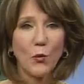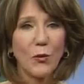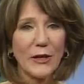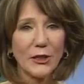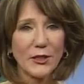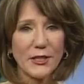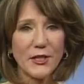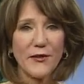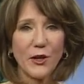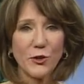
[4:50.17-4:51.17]
We looked into
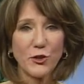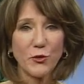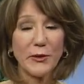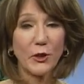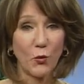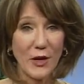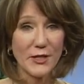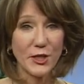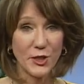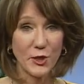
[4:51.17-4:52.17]
those who've been
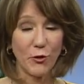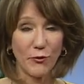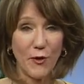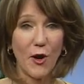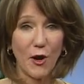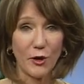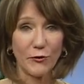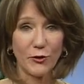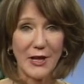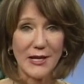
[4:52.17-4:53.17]
arrested so far
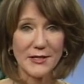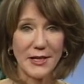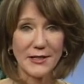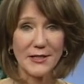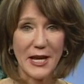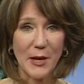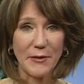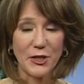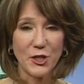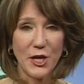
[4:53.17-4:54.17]
for last night's
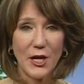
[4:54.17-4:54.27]
damage.